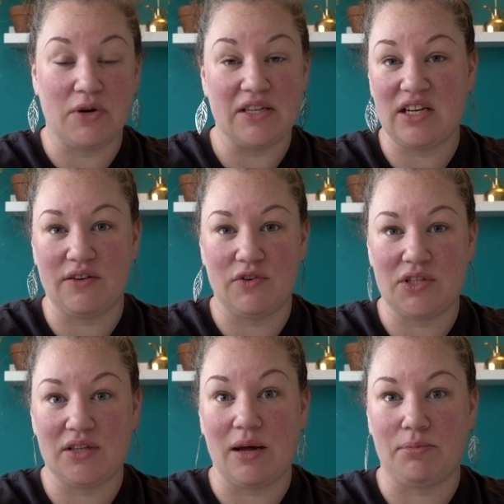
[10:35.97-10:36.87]
because I never
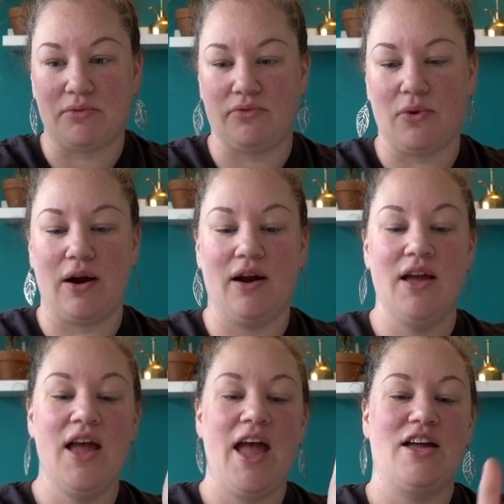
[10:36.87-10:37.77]
did that before.
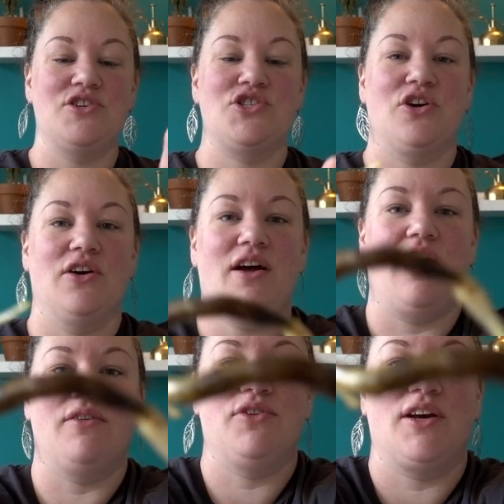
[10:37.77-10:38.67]
And sure
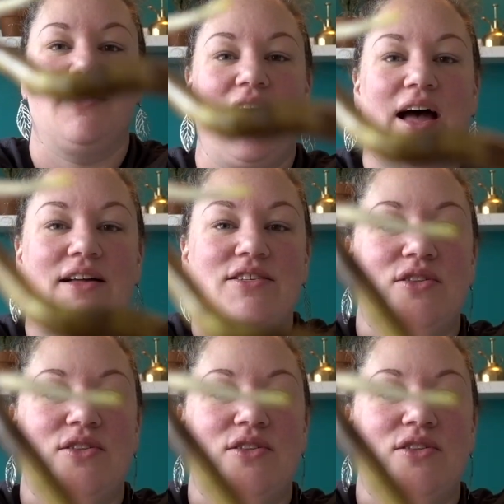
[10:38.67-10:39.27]
enough, look at that.